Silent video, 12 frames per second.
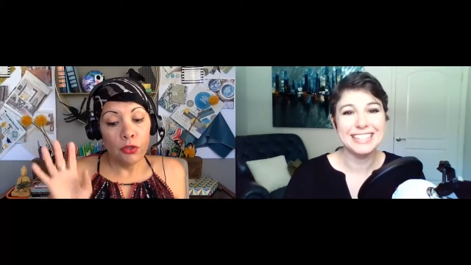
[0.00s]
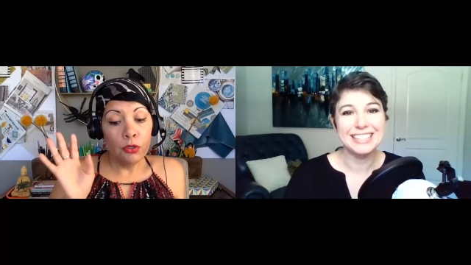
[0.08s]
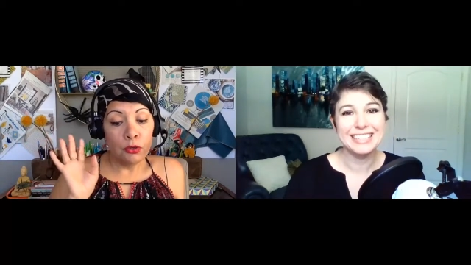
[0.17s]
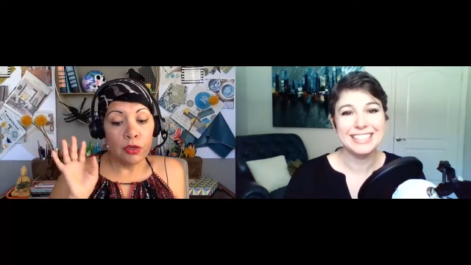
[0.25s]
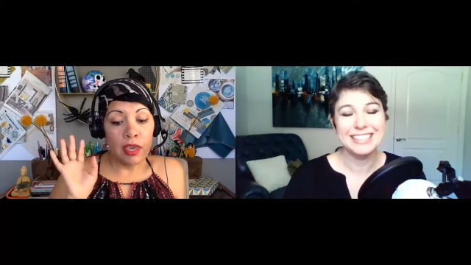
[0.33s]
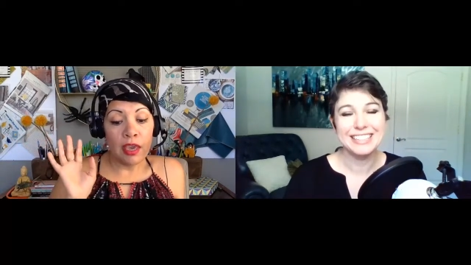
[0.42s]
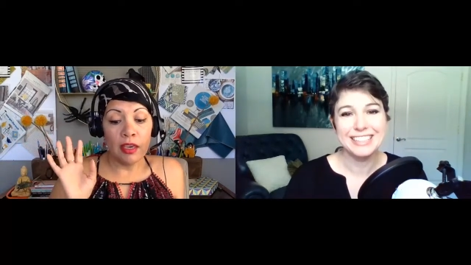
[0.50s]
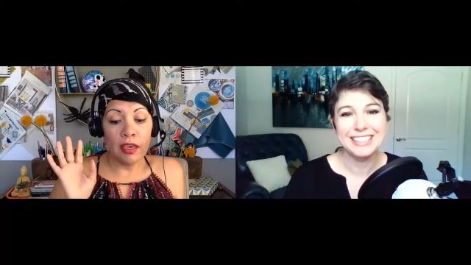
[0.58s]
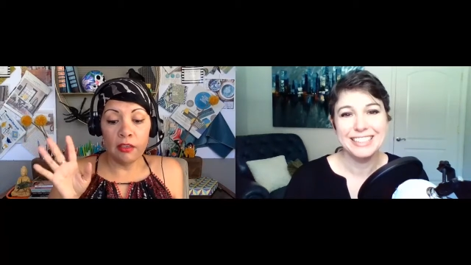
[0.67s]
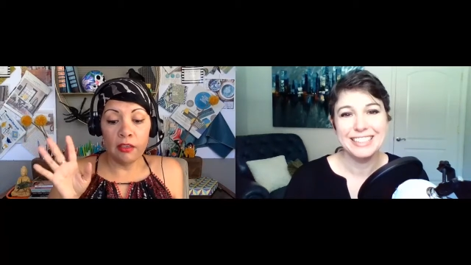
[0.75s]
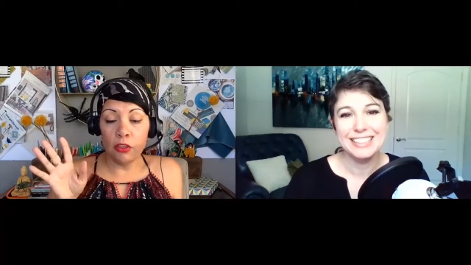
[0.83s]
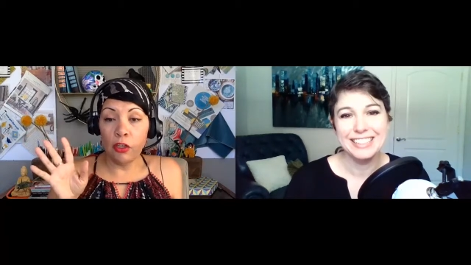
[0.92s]
Speaker 1: you can,
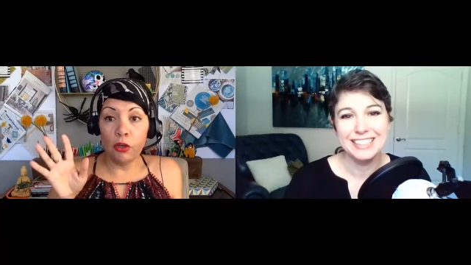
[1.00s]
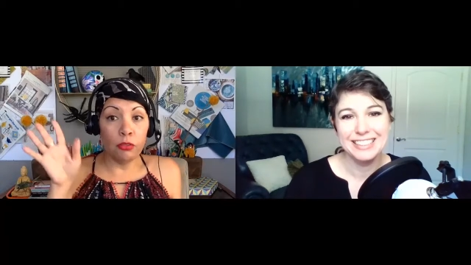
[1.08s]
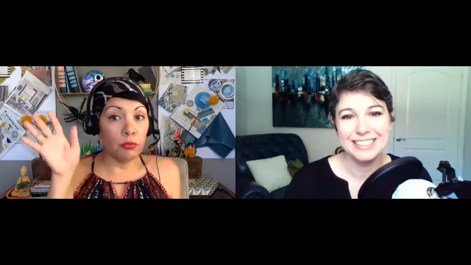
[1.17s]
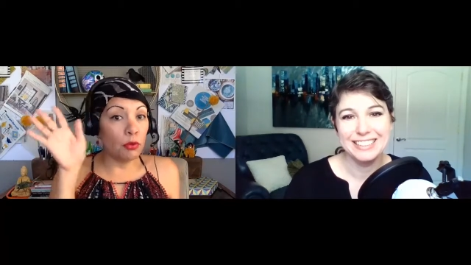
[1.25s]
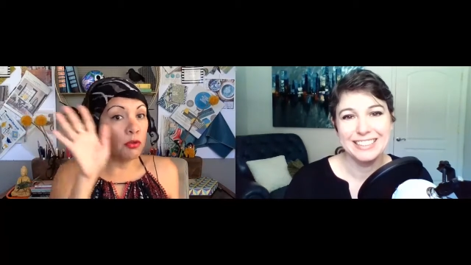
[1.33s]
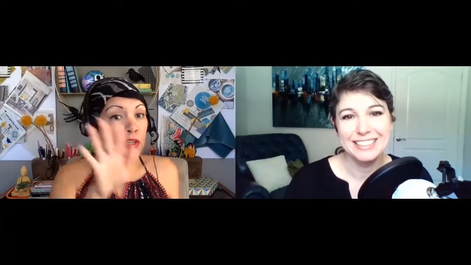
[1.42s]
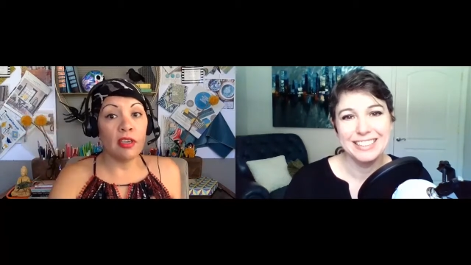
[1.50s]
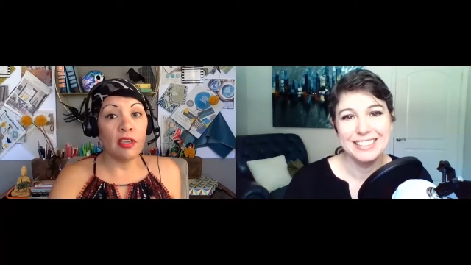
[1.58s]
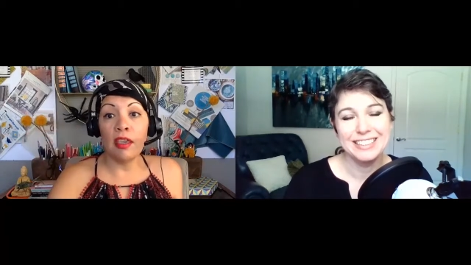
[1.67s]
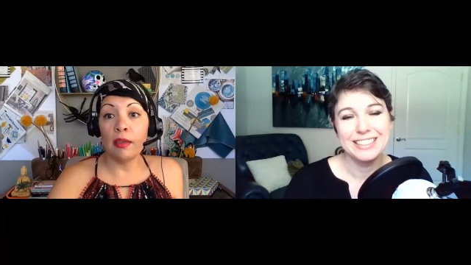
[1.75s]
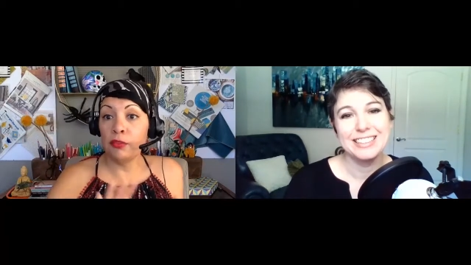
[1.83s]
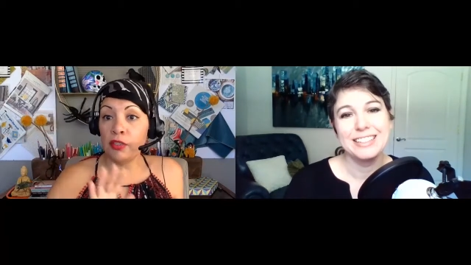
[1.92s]
you know, throw it into
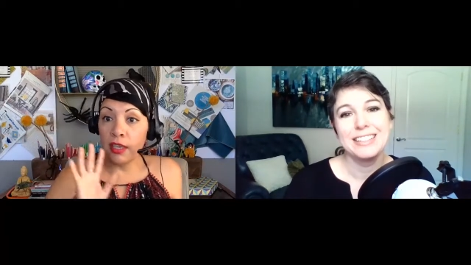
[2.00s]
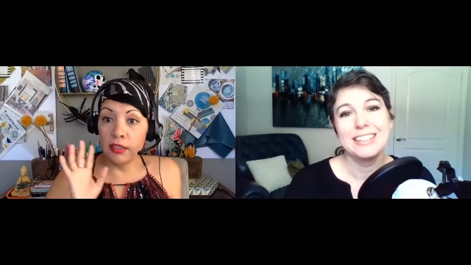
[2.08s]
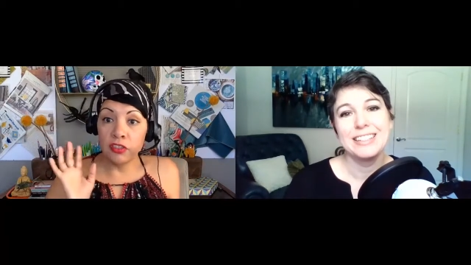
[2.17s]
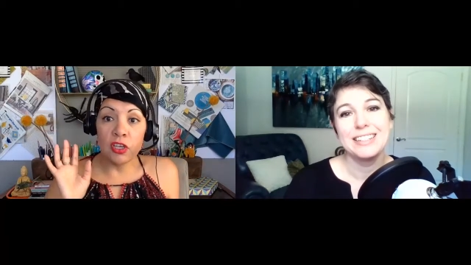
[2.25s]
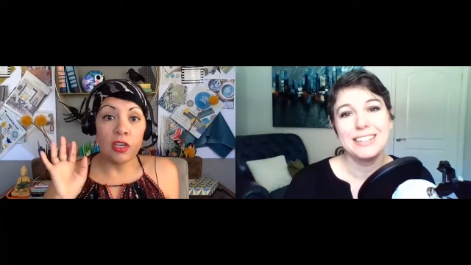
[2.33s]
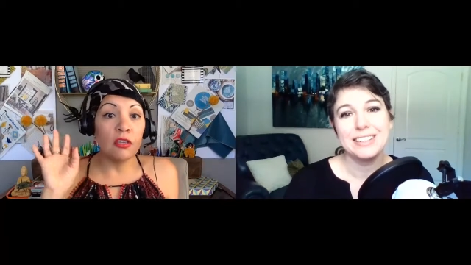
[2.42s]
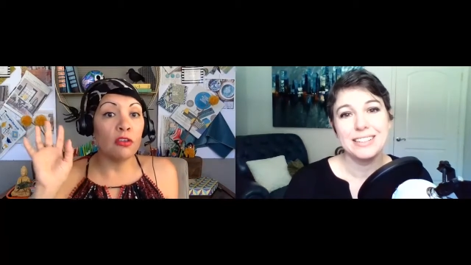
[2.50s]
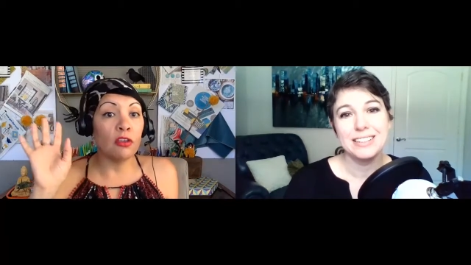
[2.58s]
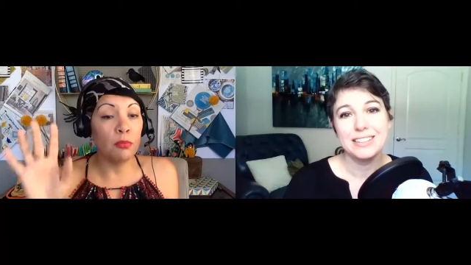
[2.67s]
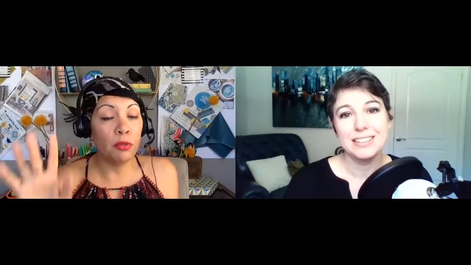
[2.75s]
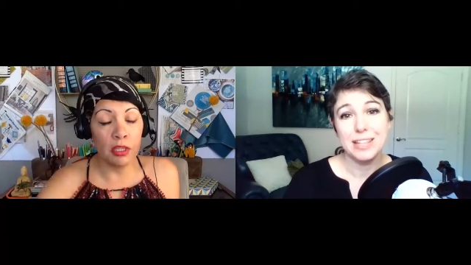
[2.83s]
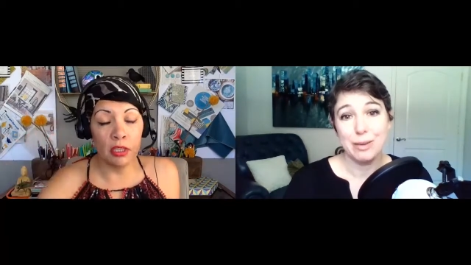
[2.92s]
Camtasia. You can
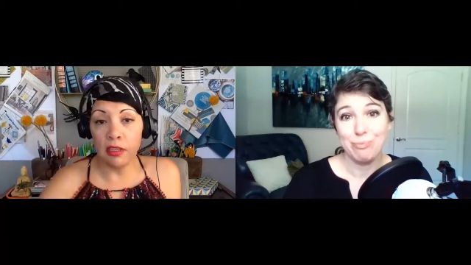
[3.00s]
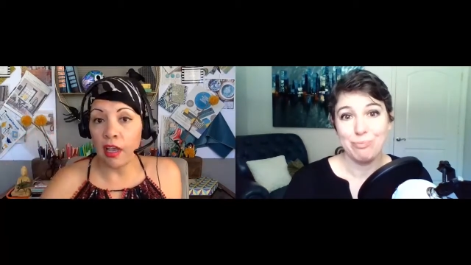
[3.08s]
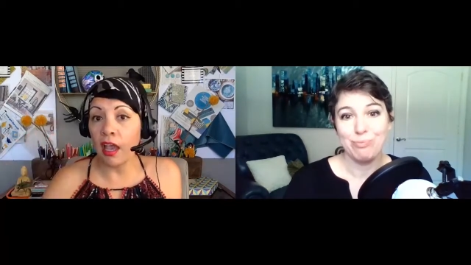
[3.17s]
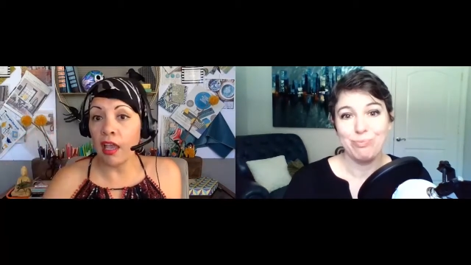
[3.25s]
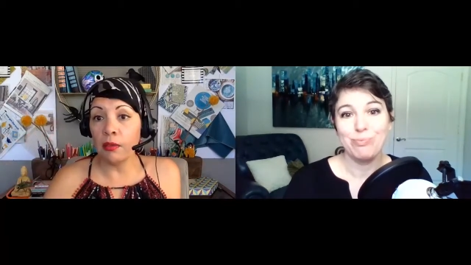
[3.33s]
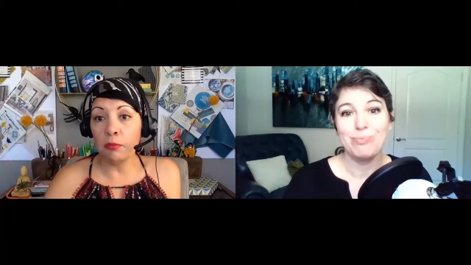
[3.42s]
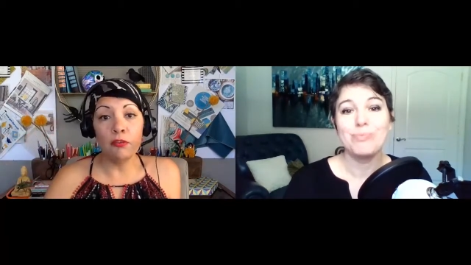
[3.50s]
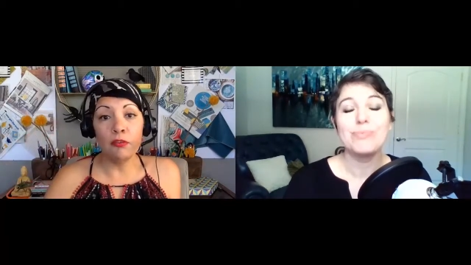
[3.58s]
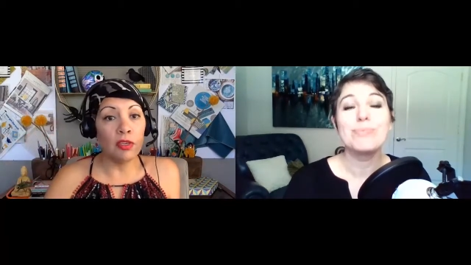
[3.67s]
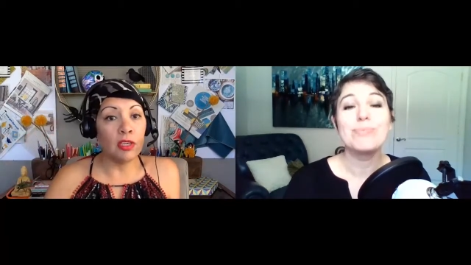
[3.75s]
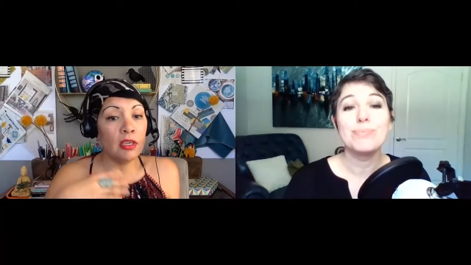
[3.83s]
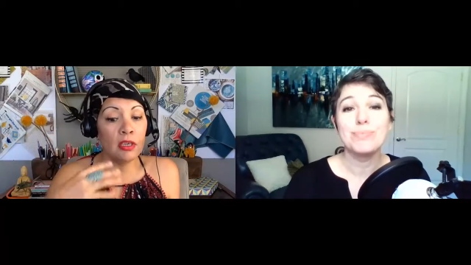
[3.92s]
put it yep. into
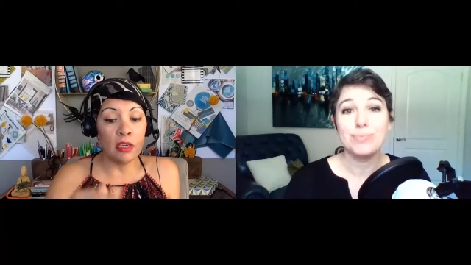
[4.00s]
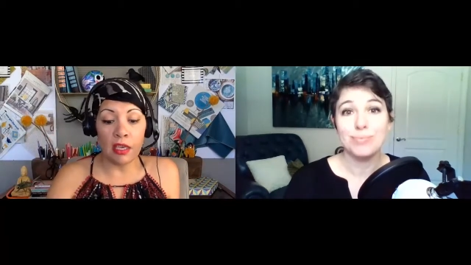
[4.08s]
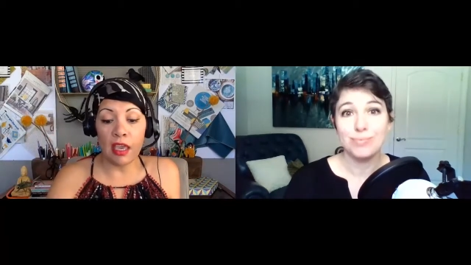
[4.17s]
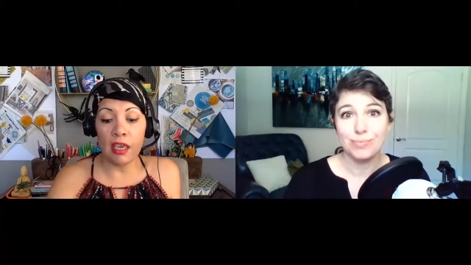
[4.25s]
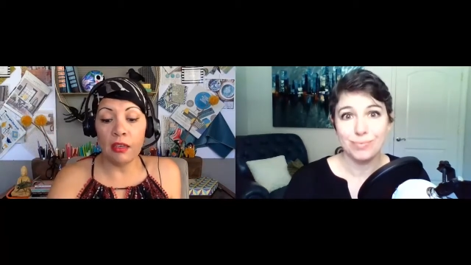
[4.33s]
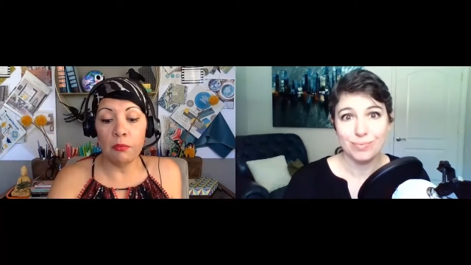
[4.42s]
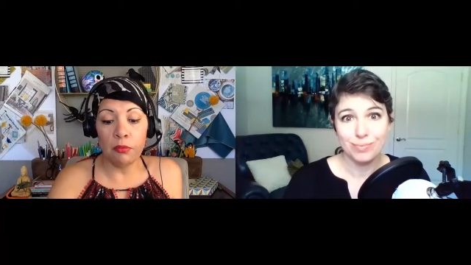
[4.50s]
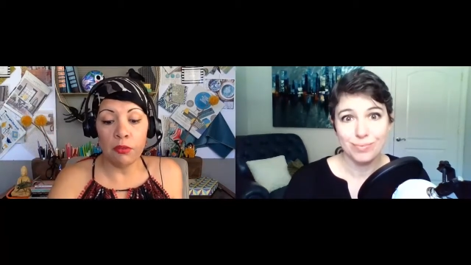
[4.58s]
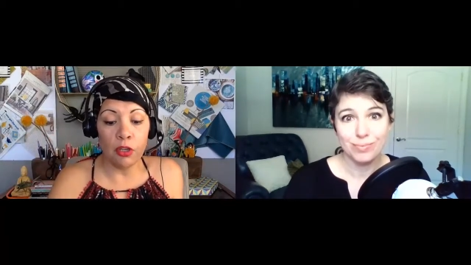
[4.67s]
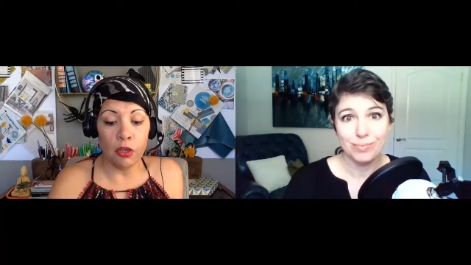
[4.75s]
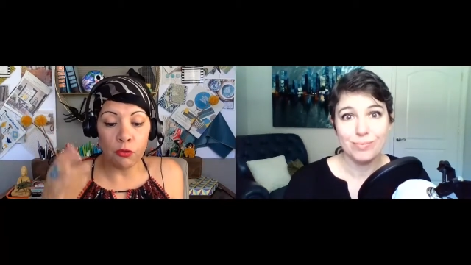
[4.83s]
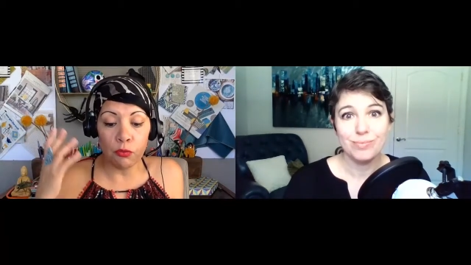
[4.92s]
iMovie. Again, you
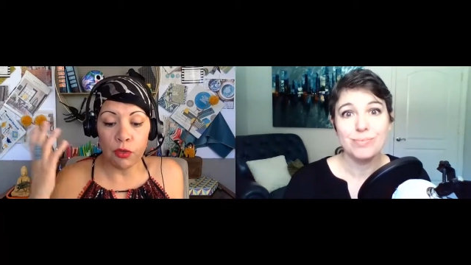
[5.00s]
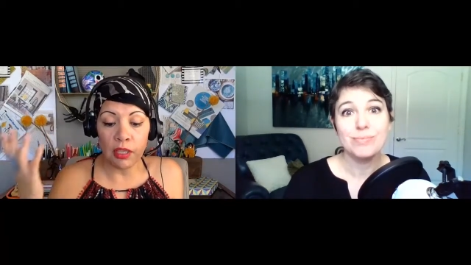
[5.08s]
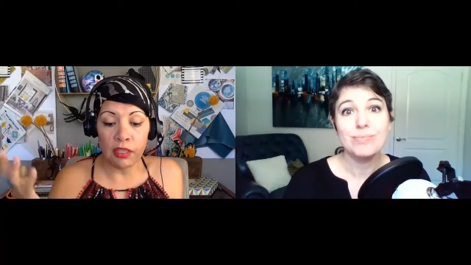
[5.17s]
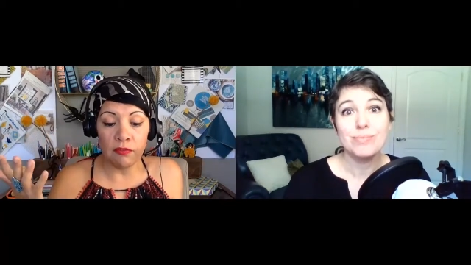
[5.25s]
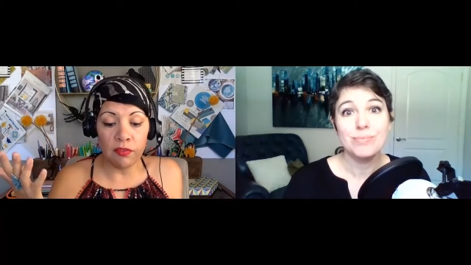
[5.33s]
know, creating